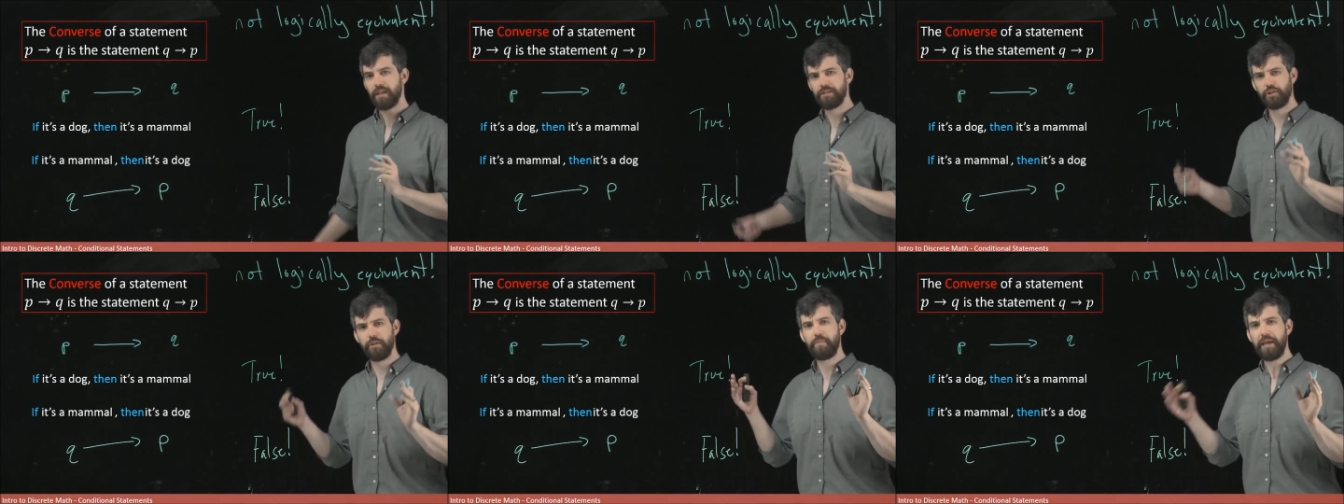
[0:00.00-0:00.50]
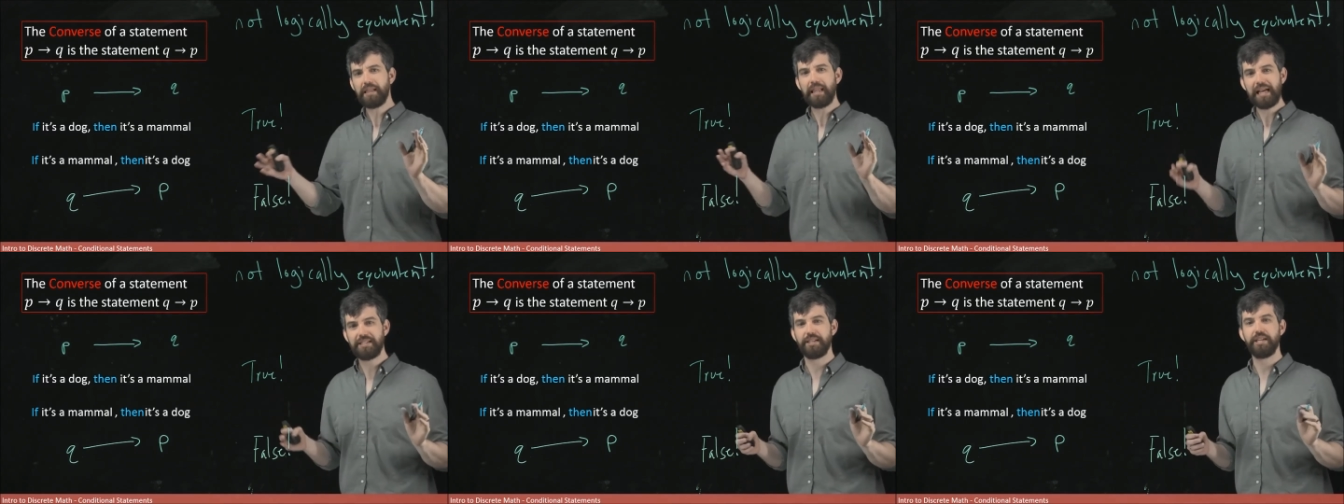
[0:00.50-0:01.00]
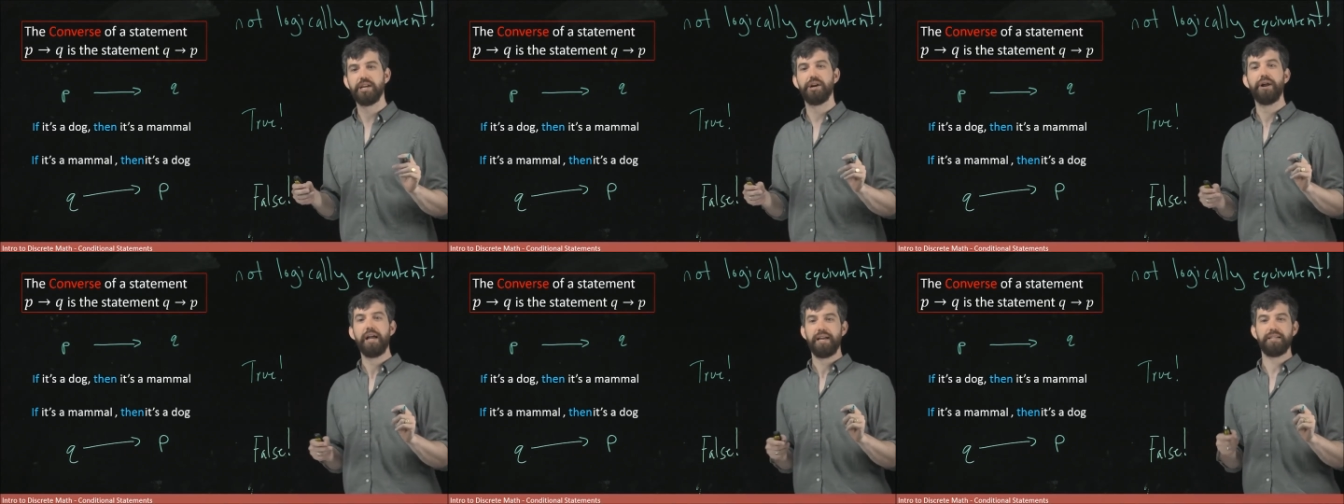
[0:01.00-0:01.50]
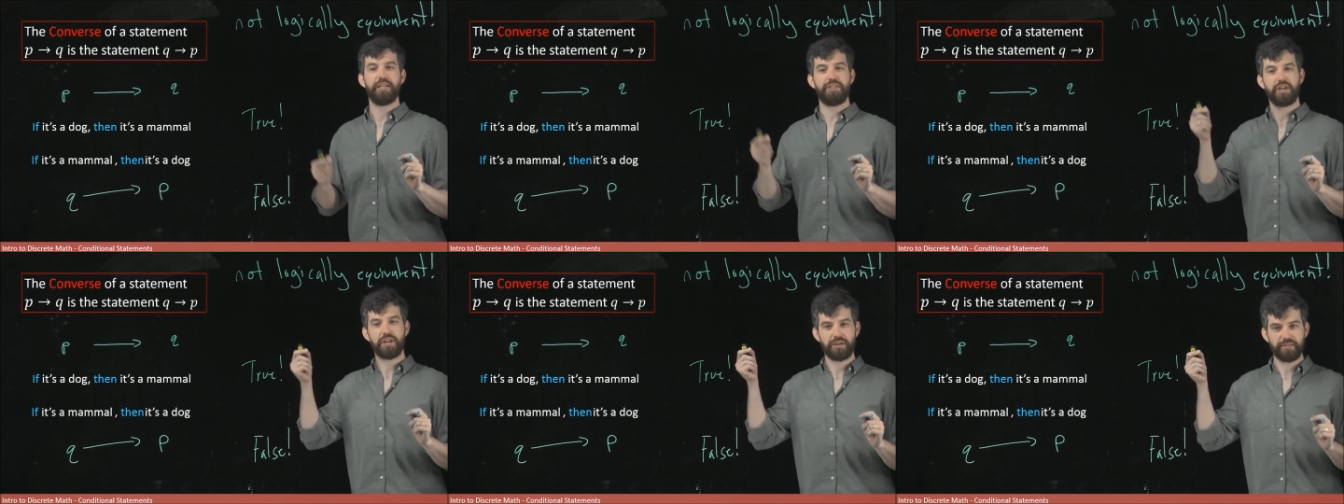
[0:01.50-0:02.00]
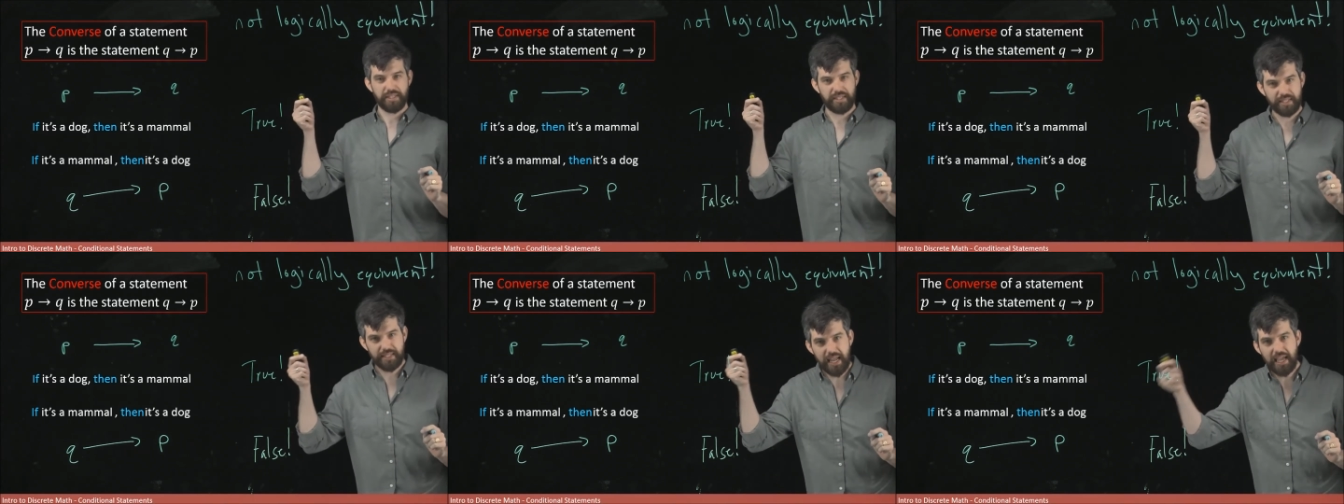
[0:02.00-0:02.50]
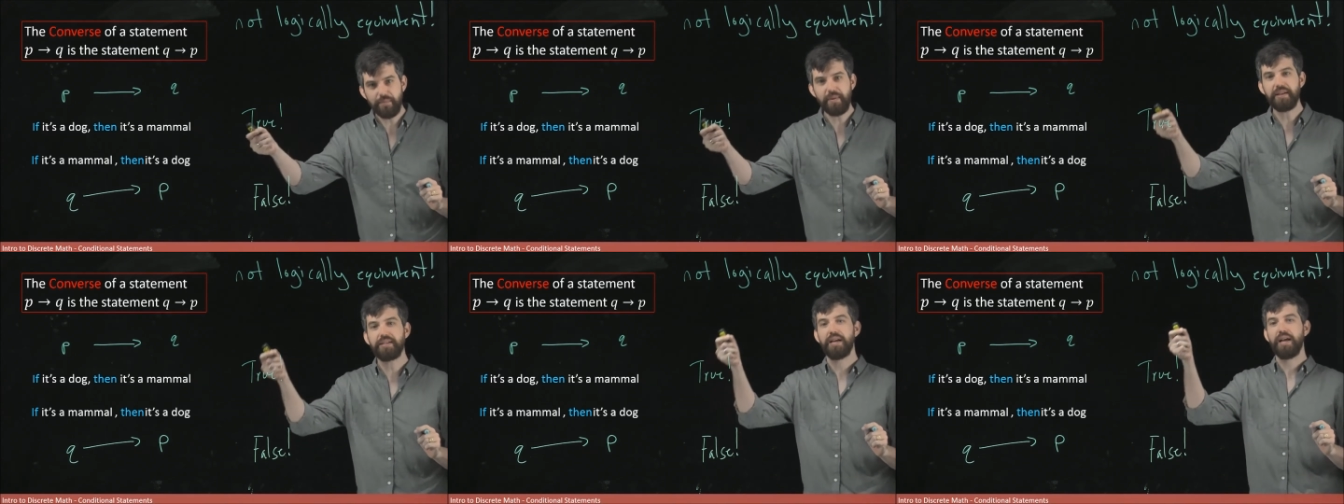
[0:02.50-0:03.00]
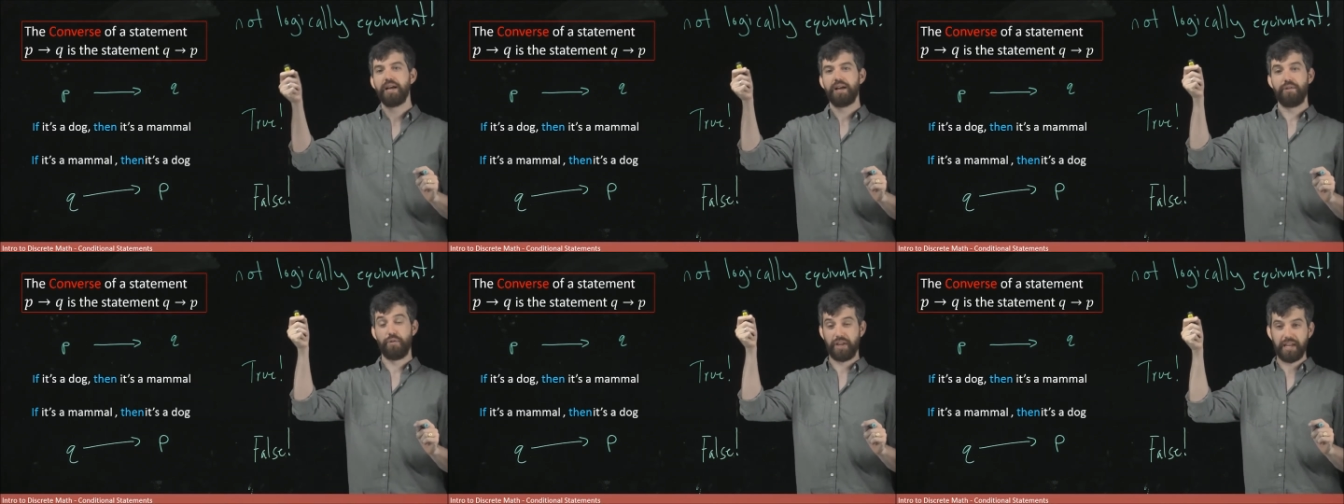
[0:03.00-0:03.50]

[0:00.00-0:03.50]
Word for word: So the big lesson here is that the, the statement or the